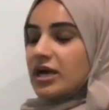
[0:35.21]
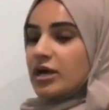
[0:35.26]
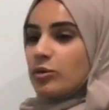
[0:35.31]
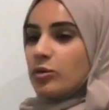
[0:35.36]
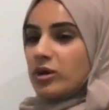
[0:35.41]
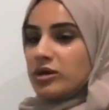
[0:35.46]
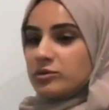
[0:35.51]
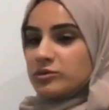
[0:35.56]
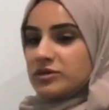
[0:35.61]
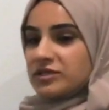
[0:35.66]

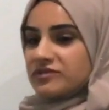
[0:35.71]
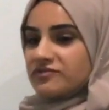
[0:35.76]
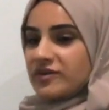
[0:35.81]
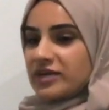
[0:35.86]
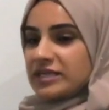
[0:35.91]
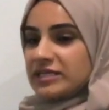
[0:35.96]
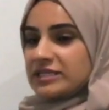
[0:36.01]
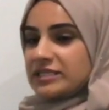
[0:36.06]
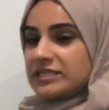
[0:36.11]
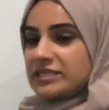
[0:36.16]
What I would
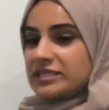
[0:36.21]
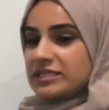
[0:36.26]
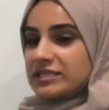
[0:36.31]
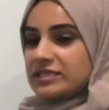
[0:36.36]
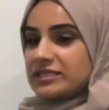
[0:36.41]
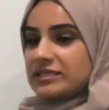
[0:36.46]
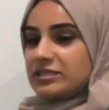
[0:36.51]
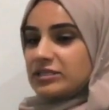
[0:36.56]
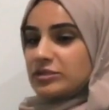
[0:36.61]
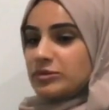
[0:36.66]
advise
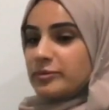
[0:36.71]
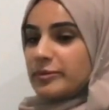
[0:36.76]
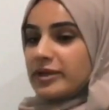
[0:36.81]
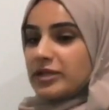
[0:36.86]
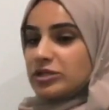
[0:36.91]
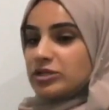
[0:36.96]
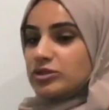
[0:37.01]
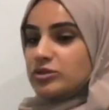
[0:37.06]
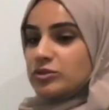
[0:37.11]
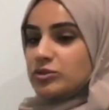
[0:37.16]
is to
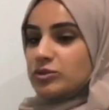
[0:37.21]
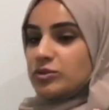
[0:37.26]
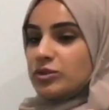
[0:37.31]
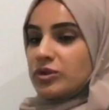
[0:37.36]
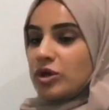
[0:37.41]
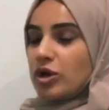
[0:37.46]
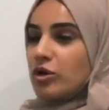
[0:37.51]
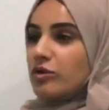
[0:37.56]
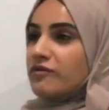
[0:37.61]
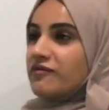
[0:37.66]
make sure
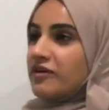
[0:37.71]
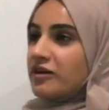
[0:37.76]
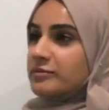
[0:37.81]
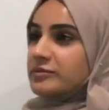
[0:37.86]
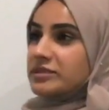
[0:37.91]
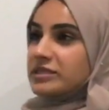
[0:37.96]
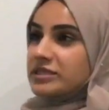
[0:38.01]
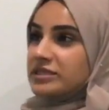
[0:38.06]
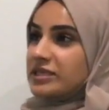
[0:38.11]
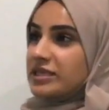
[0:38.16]
the whole
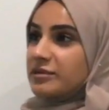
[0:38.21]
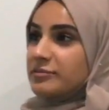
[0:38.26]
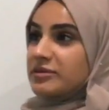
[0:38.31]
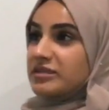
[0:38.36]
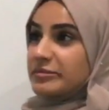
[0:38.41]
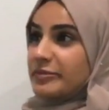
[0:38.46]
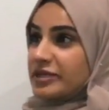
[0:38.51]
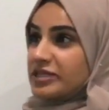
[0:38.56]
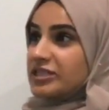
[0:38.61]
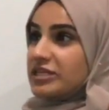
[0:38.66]
pharmacy team,
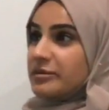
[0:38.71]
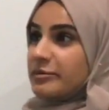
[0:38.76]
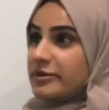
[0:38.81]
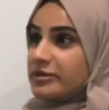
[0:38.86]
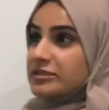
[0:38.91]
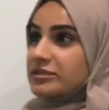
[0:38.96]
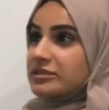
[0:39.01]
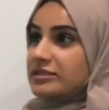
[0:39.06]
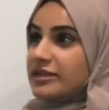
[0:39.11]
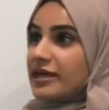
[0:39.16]
especially
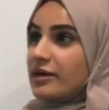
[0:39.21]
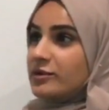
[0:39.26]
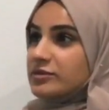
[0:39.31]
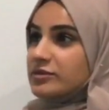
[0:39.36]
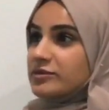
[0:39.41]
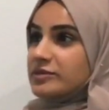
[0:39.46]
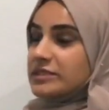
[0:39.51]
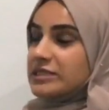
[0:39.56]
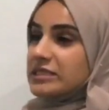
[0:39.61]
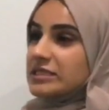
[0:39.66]
medicines
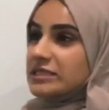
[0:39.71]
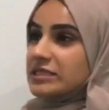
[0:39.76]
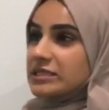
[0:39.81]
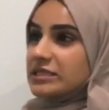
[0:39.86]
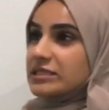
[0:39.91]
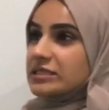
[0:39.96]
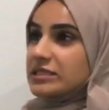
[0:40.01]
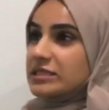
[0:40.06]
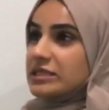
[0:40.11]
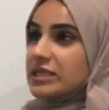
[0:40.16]
counter
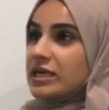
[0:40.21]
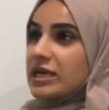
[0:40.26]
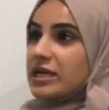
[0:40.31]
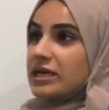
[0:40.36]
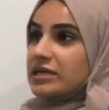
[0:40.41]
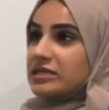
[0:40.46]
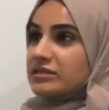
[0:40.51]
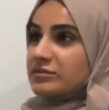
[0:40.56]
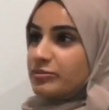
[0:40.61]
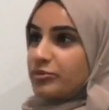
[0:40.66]
assistants,
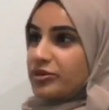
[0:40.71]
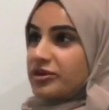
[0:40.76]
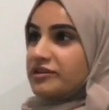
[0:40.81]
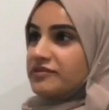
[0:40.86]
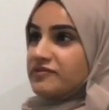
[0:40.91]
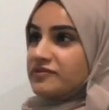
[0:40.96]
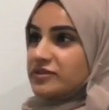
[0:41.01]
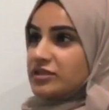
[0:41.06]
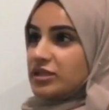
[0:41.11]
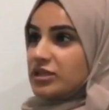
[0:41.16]
is
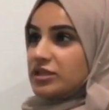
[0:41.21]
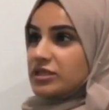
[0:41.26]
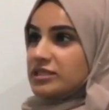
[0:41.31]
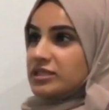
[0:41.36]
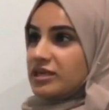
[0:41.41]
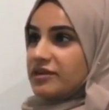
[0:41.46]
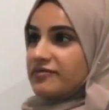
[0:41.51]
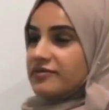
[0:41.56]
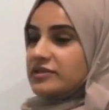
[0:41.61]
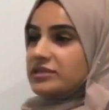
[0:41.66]
briefed on the
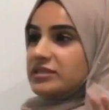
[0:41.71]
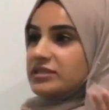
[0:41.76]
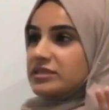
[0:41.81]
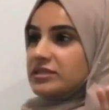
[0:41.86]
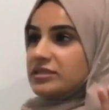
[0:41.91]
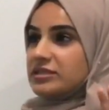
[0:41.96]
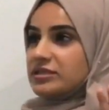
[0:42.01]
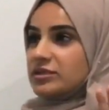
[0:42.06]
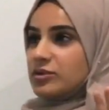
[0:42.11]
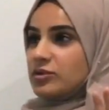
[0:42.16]
service.
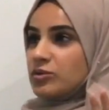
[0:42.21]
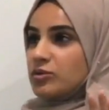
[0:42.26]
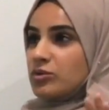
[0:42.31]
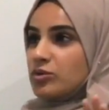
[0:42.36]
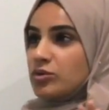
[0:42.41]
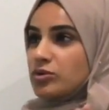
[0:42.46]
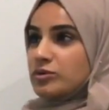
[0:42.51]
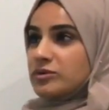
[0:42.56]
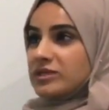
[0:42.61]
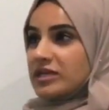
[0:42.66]

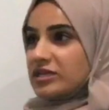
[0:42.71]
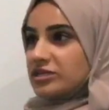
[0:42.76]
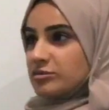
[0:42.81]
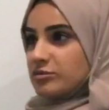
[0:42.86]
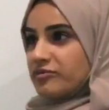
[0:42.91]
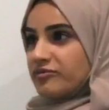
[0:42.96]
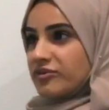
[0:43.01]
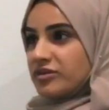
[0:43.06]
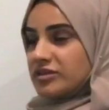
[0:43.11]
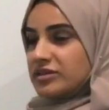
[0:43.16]
So who's
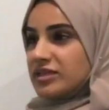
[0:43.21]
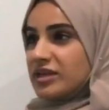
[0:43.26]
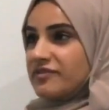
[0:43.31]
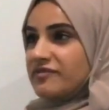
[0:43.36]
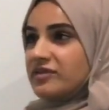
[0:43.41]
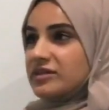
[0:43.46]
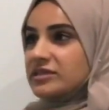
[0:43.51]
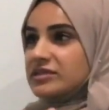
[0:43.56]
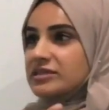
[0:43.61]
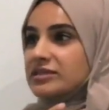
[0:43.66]
eligible for the
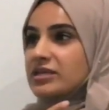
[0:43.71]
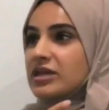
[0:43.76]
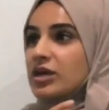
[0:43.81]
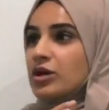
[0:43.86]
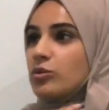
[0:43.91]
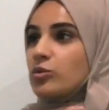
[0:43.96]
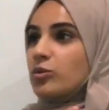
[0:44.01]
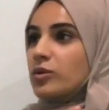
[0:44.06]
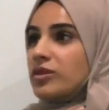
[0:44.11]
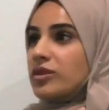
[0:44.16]
service,
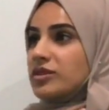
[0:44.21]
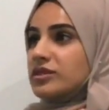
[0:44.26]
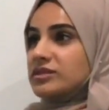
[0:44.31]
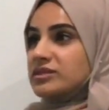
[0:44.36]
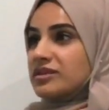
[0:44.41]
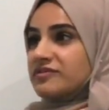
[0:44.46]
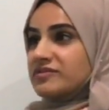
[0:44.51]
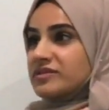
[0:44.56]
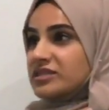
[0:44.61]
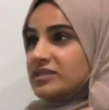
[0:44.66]
when the
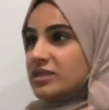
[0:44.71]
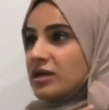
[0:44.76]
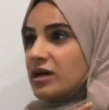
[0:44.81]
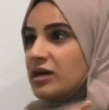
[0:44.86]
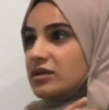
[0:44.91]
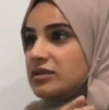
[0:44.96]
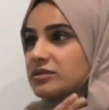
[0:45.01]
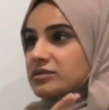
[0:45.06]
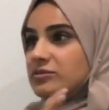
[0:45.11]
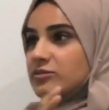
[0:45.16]
service
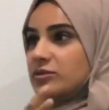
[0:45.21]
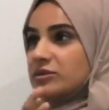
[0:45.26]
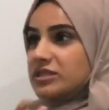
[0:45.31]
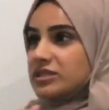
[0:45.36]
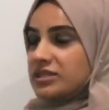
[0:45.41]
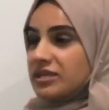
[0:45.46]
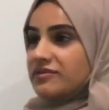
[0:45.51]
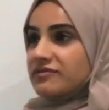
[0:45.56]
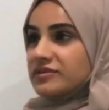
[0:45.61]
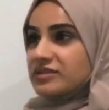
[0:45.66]
starts, when the
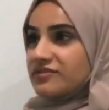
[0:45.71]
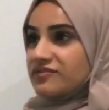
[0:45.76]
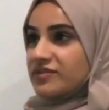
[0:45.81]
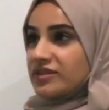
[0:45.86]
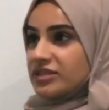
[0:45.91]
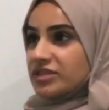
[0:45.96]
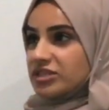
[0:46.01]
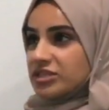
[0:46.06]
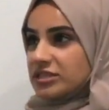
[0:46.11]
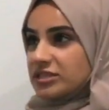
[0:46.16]
service
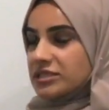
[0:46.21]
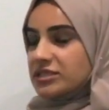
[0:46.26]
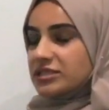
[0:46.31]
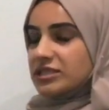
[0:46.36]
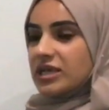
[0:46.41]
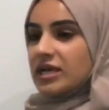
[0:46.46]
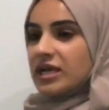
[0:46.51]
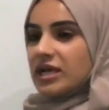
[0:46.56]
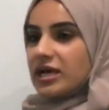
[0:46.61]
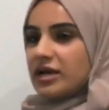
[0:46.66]
finishes,
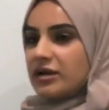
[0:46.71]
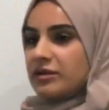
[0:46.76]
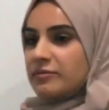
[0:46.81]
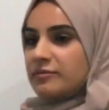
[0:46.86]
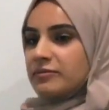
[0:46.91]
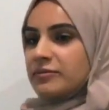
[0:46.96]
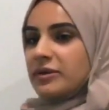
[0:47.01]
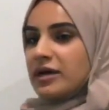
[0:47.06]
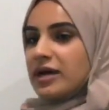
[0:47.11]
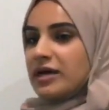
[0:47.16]

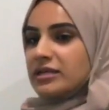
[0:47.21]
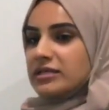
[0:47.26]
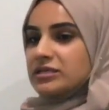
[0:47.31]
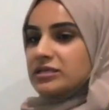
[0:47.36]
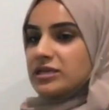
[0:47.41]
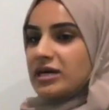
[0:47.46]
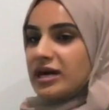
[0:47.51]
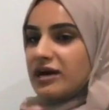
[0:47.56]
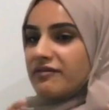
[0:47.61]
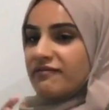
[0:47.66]
and
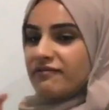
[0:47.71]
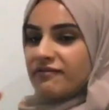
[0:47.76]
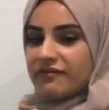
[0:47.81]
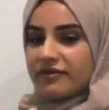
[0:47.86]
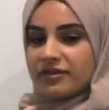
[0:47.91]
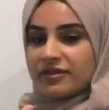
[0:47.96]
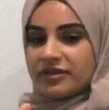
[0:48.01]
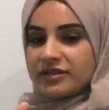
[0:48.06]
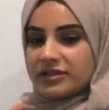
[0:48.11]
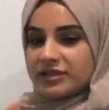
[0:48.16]
to have
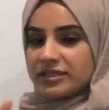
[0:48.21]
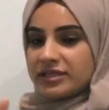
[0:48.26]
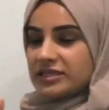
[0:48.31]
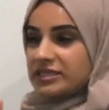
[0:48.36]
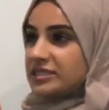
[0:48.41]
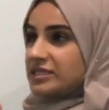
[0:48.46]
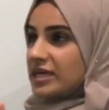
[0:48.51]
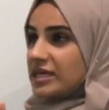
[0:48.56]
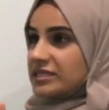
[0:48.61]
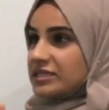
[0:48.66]

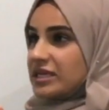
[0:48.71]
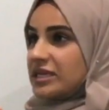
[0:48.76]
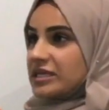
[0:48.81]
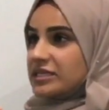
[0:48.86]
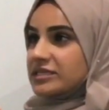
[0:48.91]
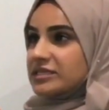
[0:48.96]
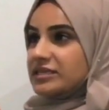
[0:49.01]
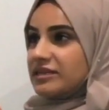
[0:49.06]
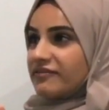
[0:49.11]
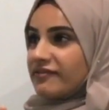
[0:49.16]
this as a
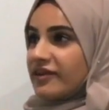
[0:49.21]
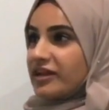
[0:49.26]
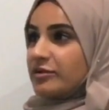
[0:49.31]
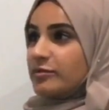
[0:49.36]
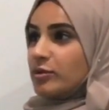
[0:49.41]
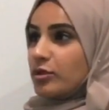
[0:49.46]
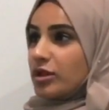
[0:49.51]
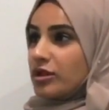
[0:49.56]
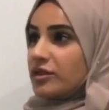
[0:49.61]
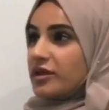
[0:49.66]
list
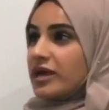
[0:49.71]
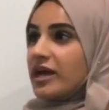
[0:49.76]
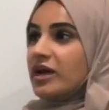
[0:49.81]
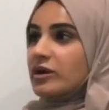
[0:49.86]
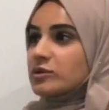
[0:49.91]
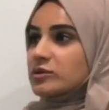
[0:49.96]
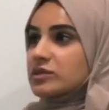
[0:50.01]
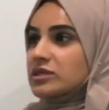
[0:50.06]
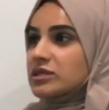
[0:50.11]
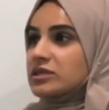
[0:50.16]
available on the
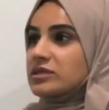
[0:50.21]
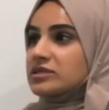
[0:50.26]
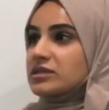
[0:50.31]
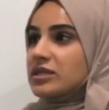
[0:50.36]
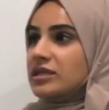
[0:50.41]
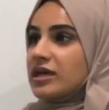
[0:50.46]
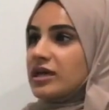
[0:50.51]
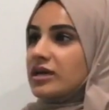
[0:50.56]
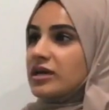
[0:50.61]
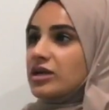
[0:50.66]
counter so
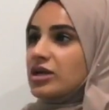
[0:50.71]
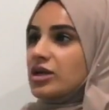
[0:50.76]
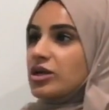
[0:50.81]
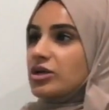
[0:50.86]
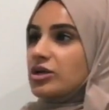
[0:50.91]
that